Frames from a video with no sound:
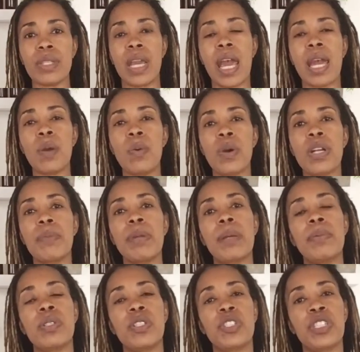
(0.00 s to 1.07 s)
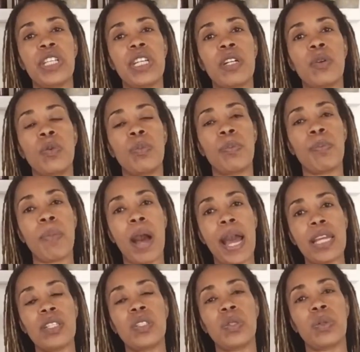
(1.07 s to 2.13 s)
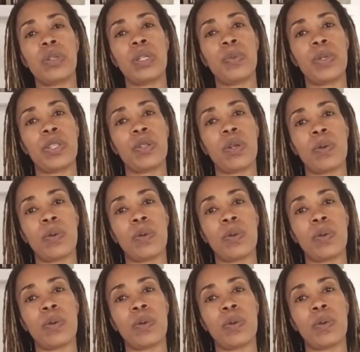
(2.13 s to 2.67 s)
I want to be able to share my story with you.